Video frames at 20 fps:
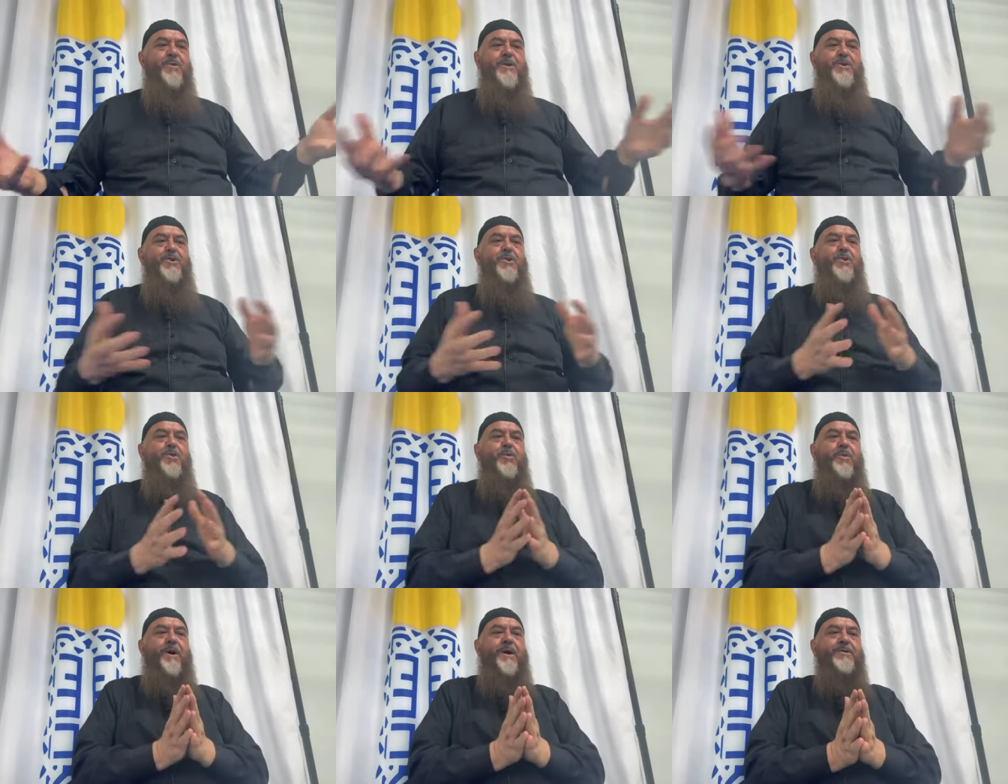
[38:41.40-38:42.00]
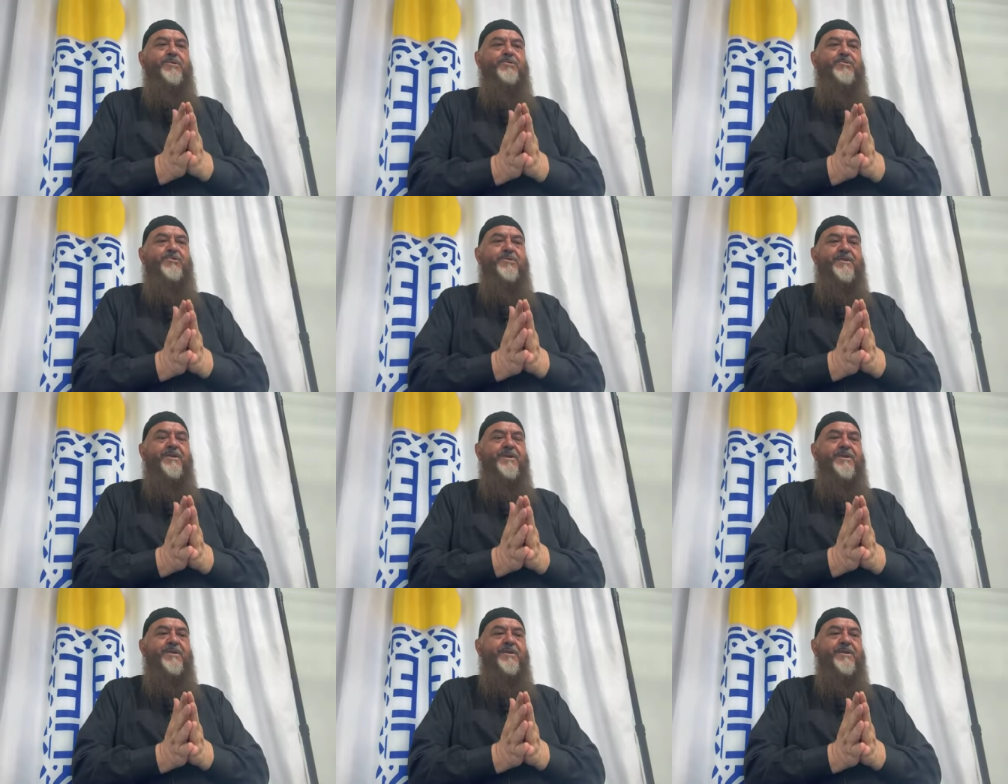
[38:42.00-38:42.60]
When you
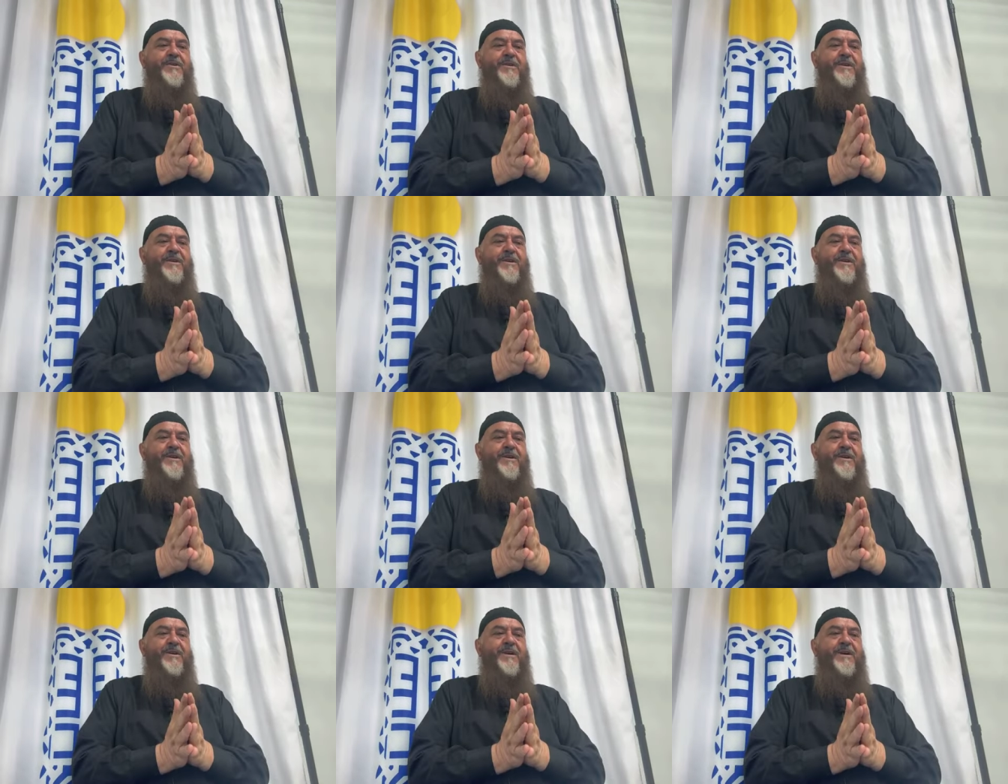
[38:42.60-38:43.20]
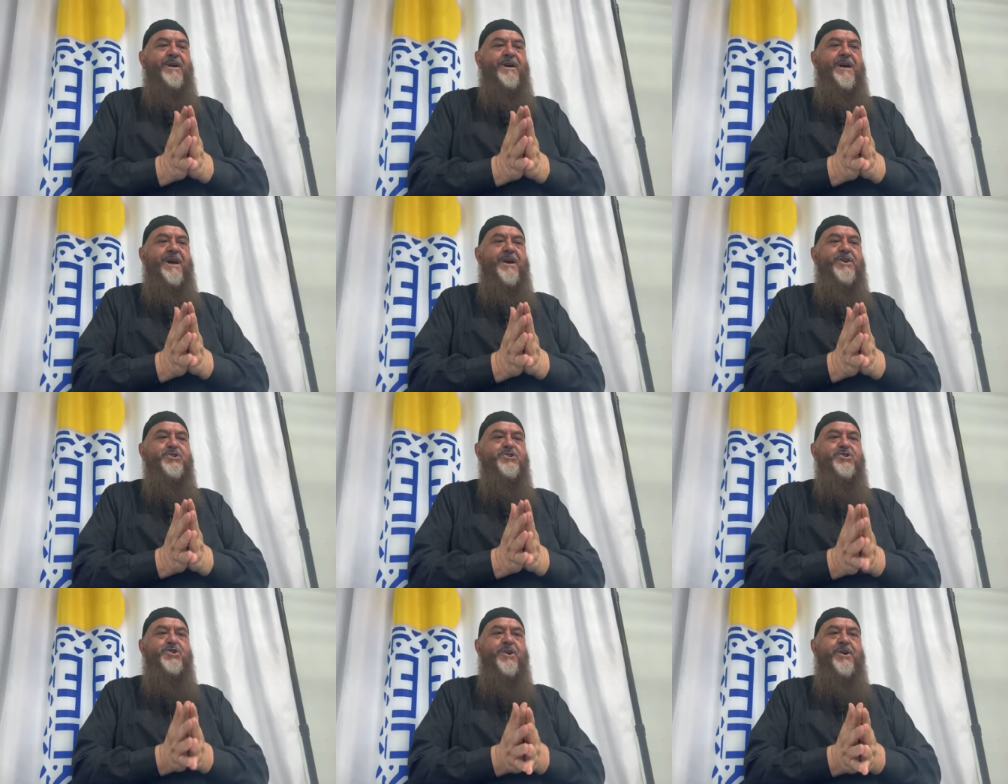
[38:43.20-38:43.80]
want
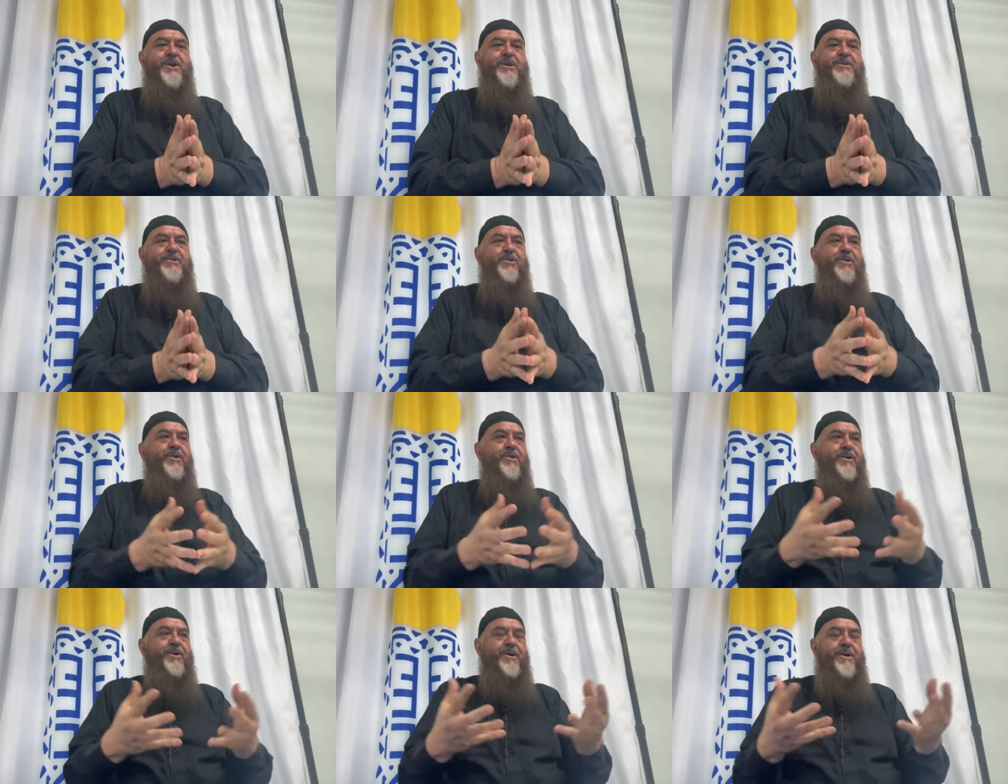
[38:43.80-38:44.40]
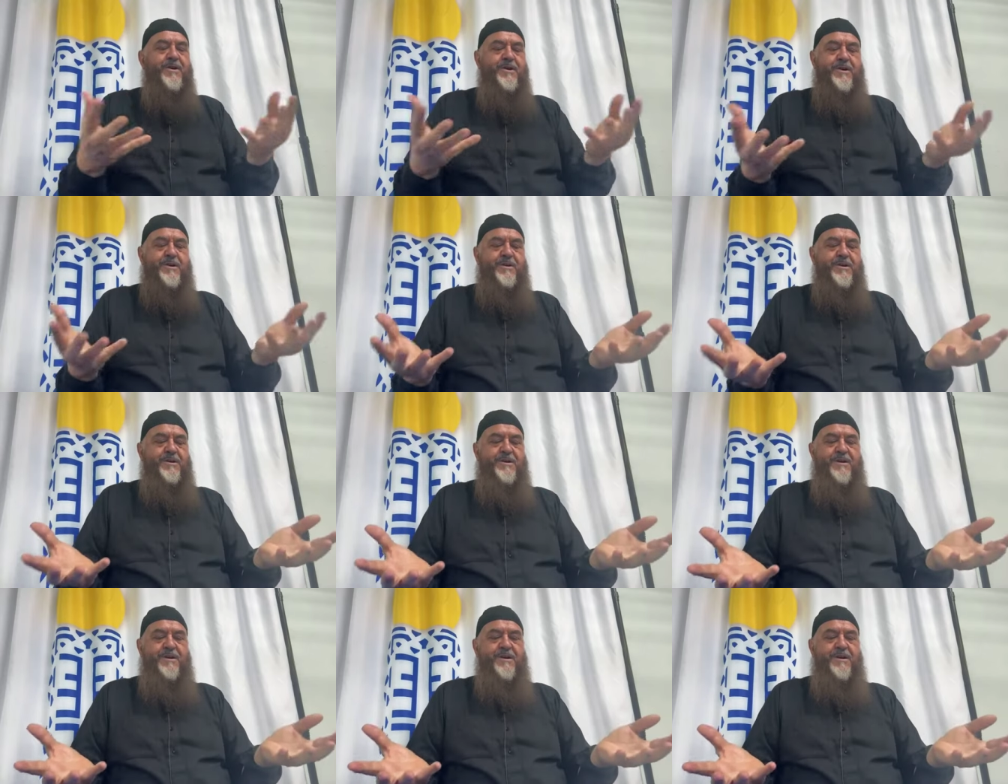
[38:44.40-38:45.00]
a shirt or
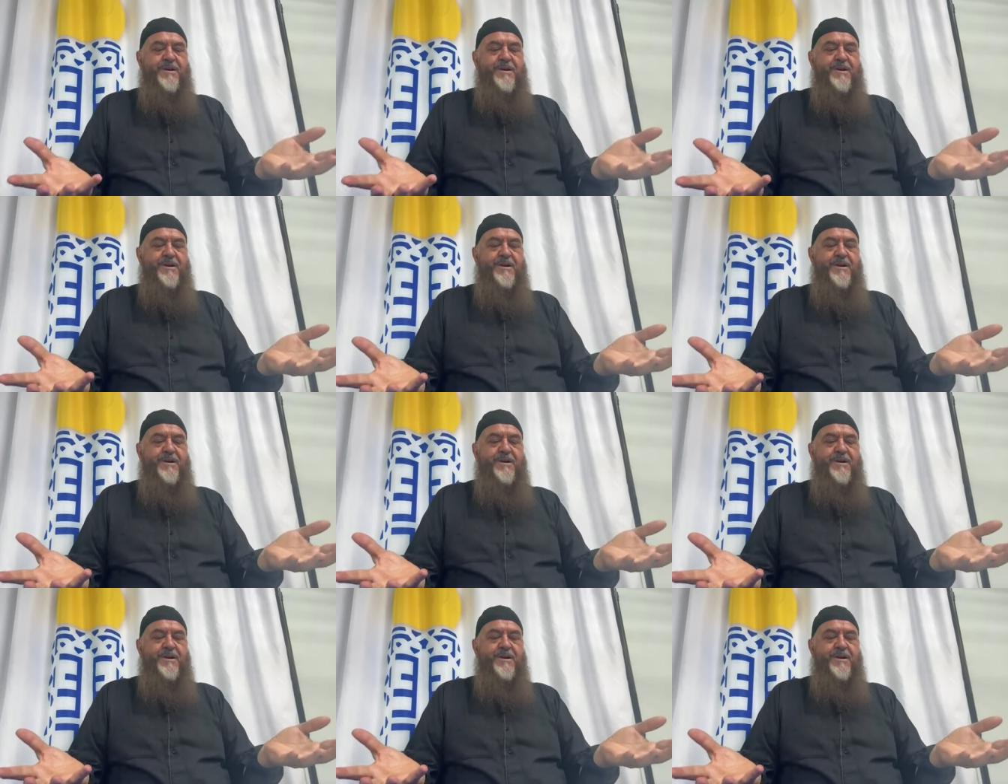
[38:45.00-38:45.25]
uh,